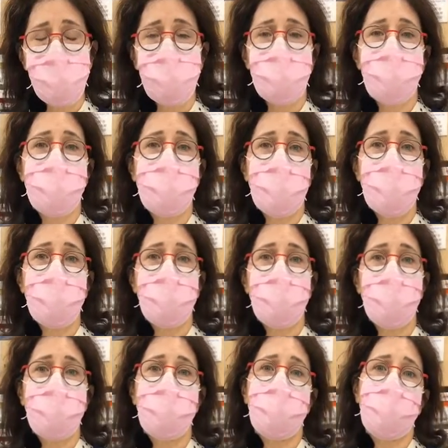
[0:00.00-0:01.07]
so that
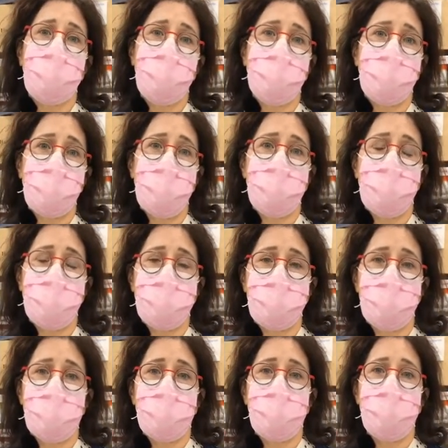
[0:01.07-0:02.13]
way we may even
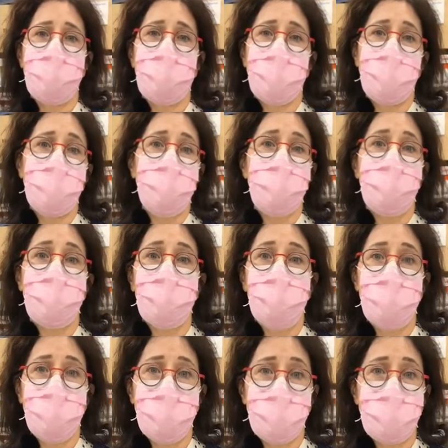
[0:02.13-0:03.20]
have an answer
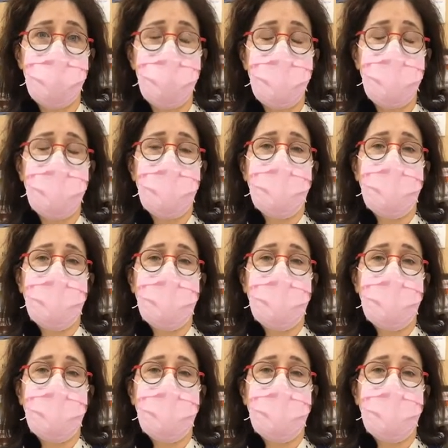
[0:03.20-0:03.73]
prepared